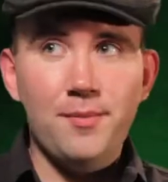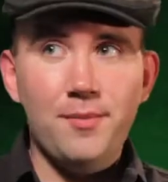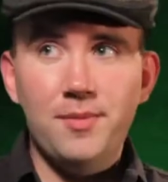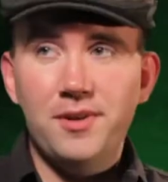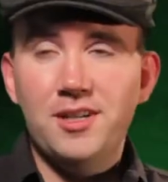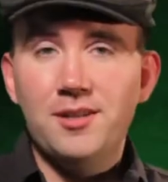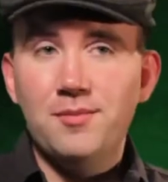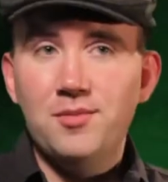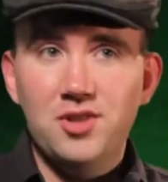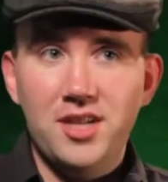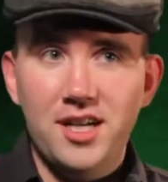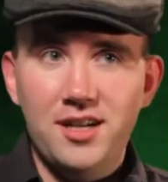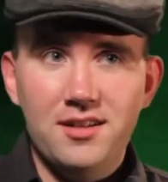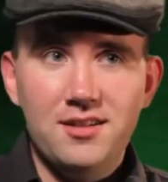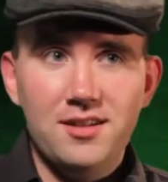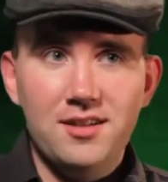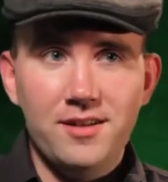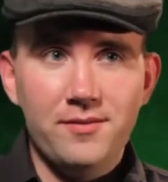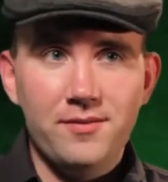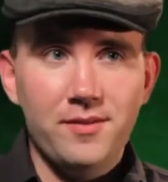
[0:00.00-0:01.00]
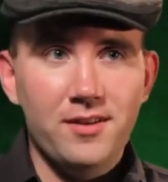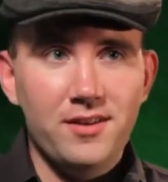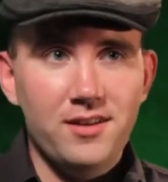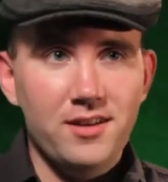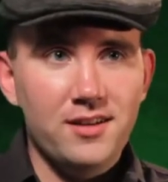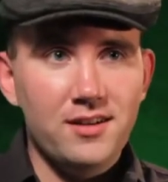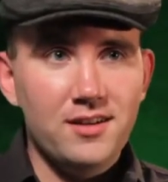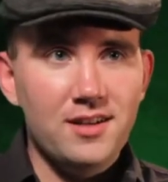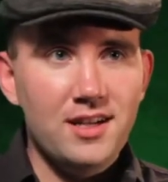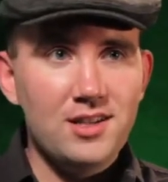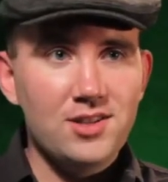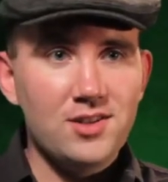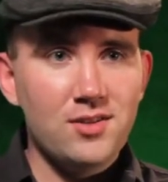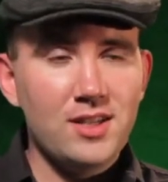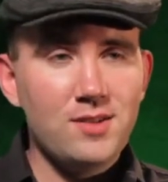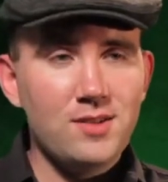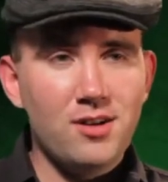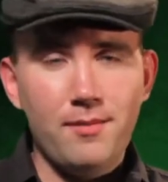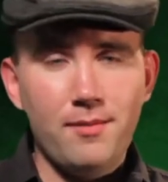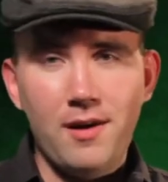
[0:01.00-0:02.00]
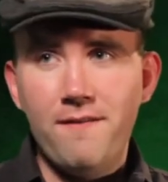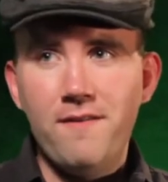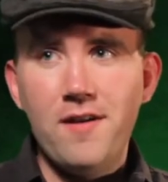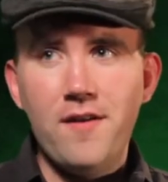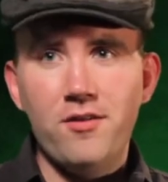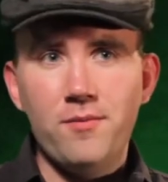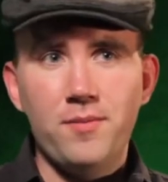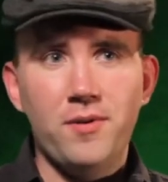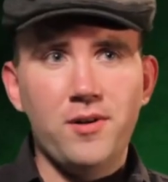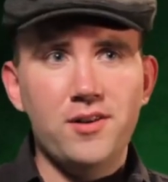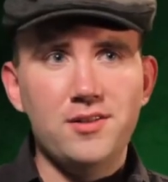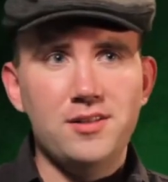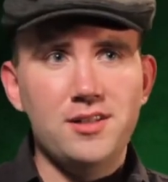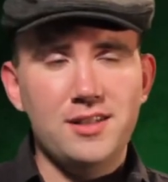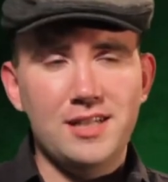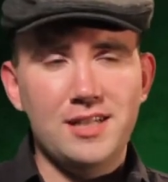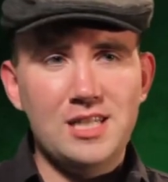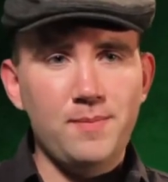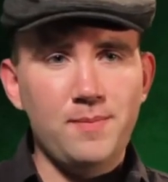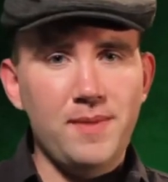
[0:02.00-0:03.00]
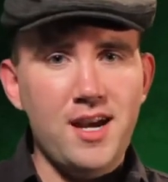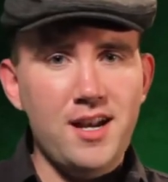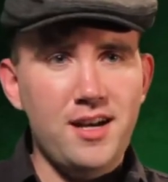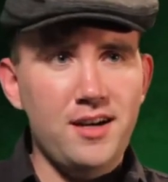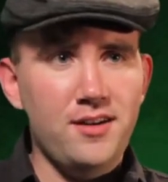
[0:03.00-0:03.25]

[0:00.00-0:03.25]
become jaded to everything? And so that's one of my favorite parts, is expanding